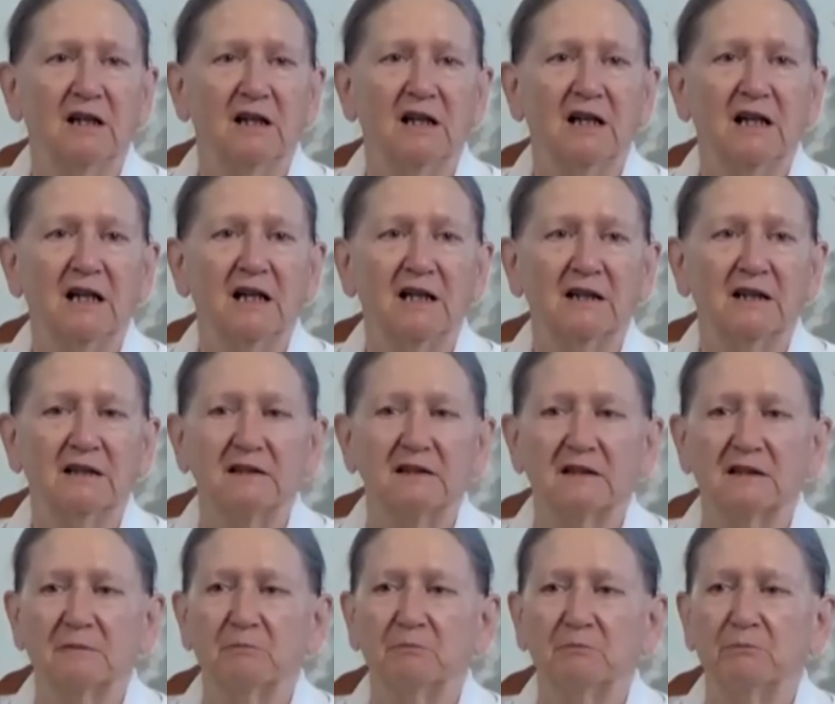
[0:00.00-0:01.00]

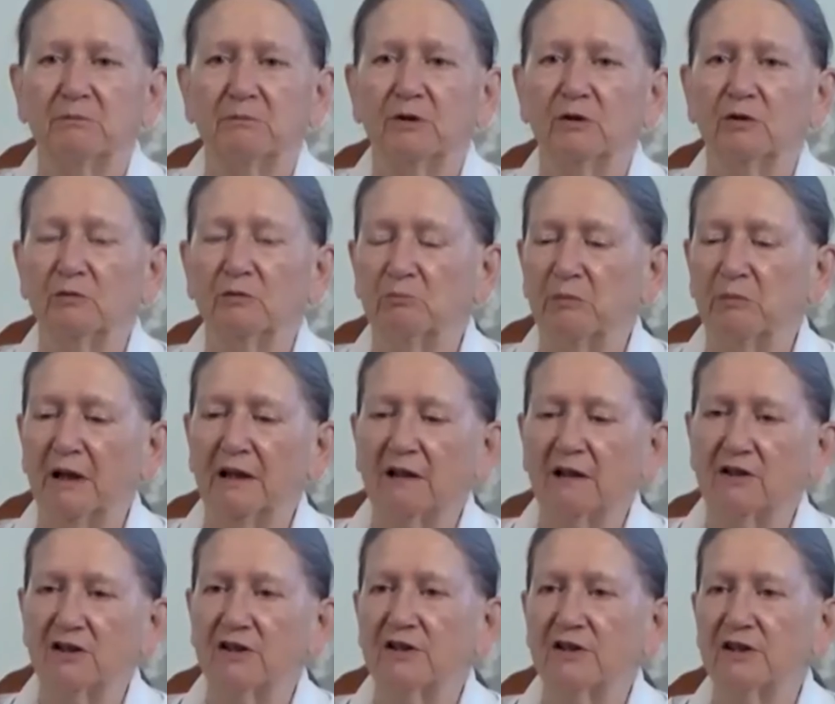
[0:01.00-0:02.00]
and brought
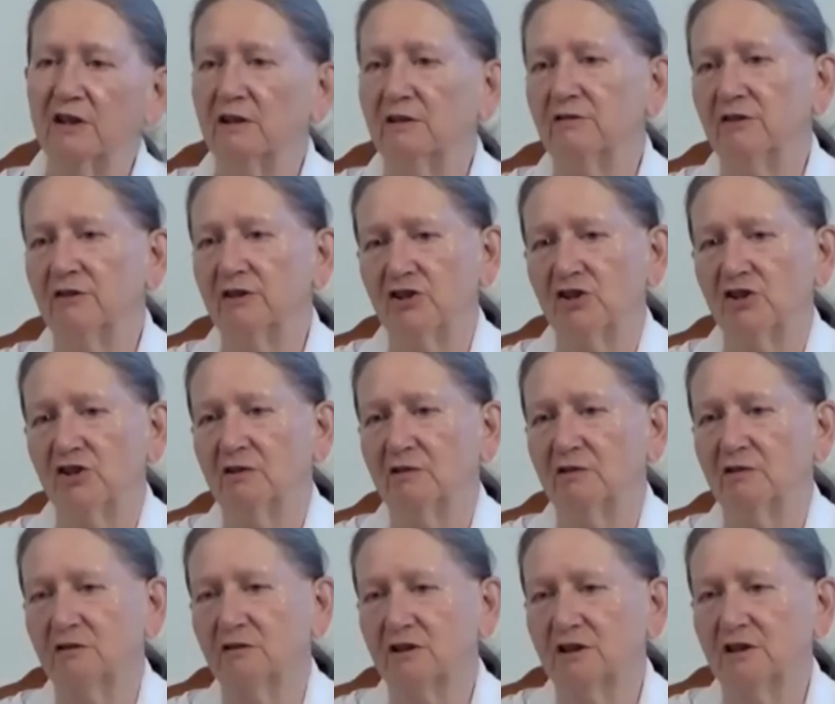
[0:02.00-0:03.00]
back to the
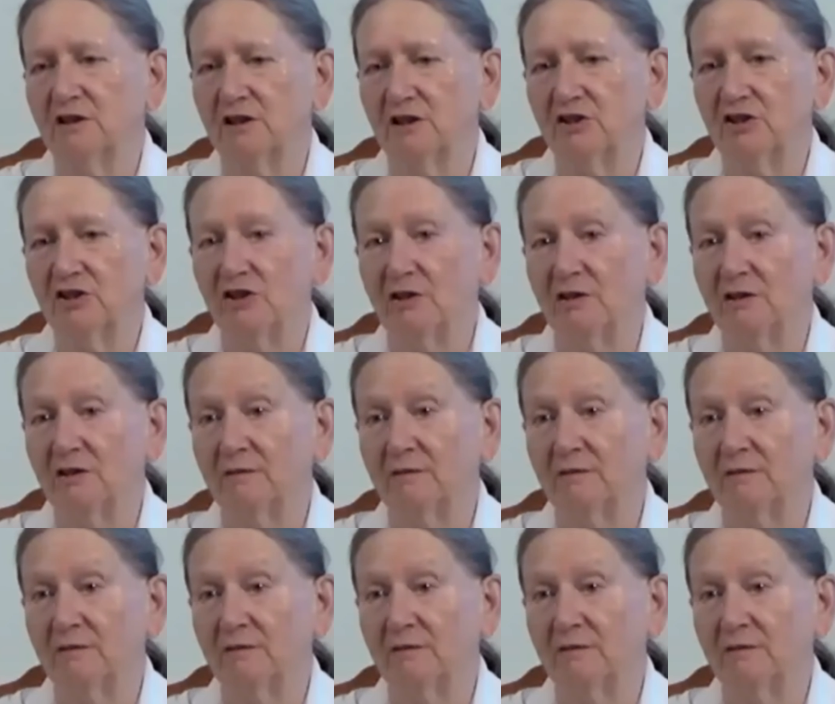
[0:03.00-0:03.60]
original condition.